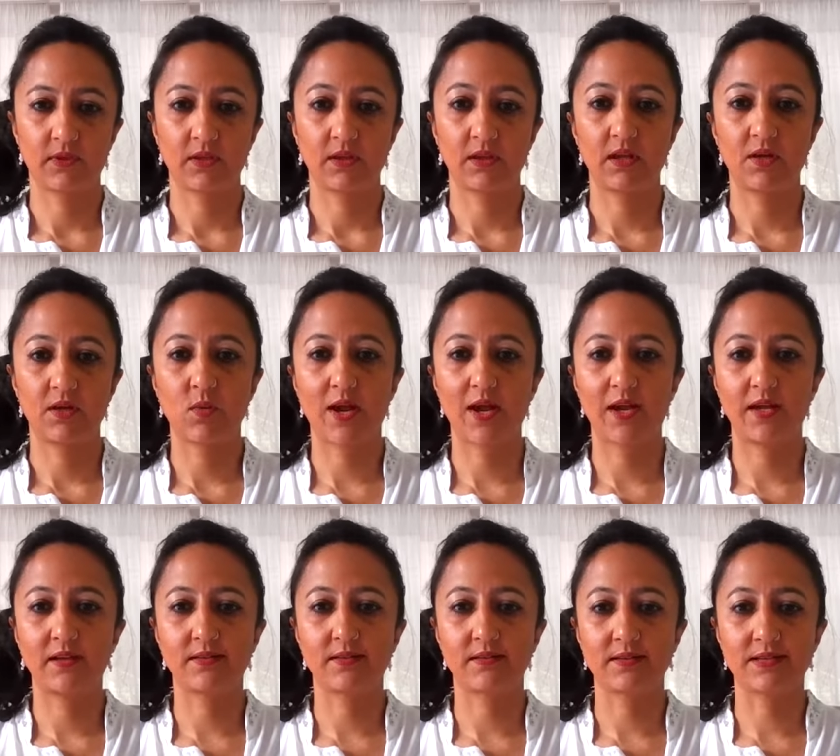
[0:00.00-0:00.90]
The
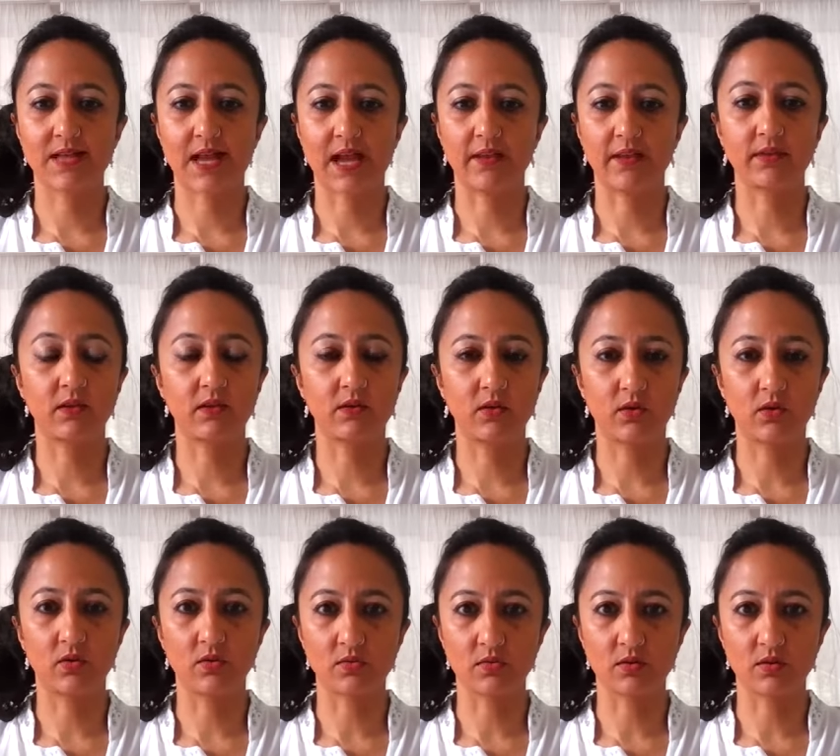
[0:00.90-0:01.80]
awareness is at the
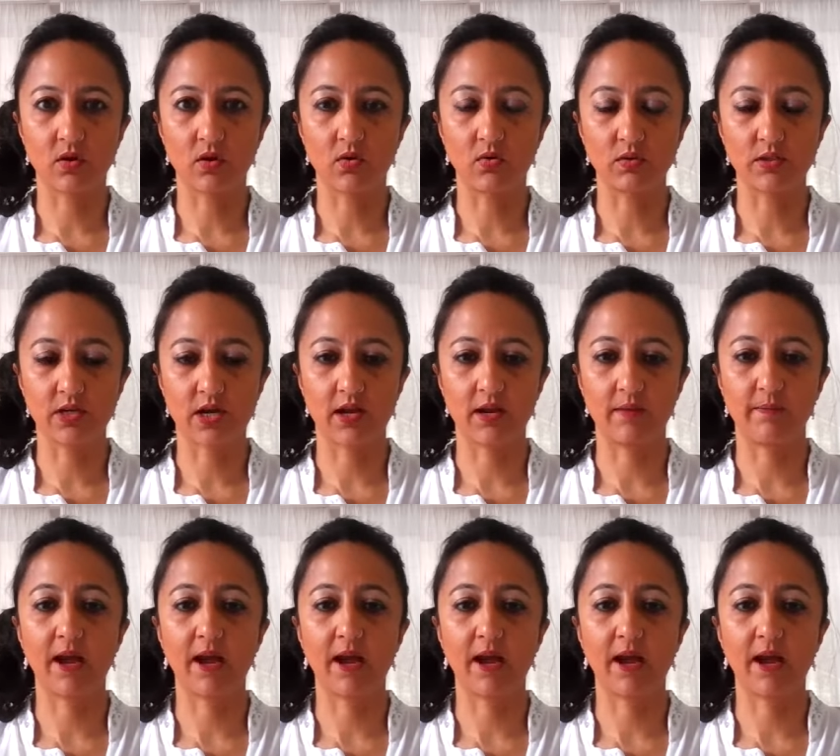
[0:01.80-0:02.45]
nose the whole time.